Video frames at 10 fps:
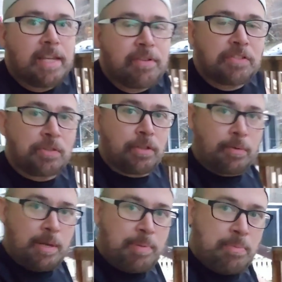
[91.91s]
If he's
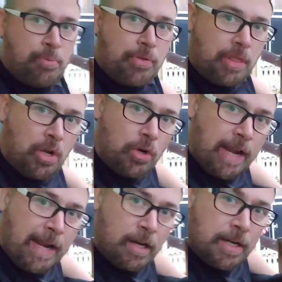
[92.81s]
only around people with
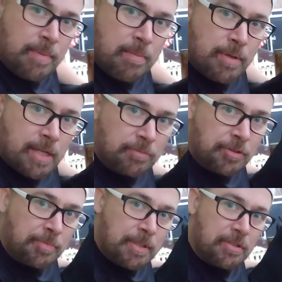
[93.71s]
long hair, he may become
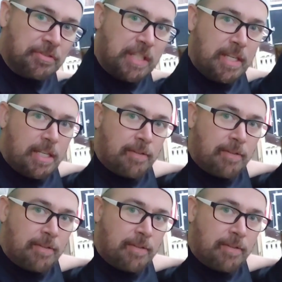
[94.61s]
suspicious